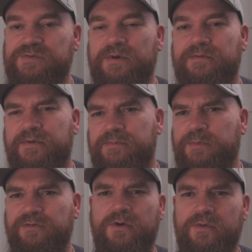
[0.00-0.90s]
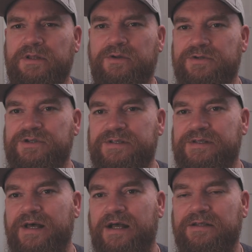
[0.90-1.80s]
But before we launch
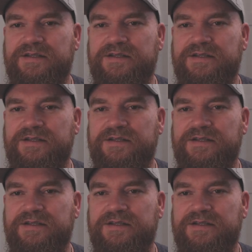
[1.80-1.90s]
into that,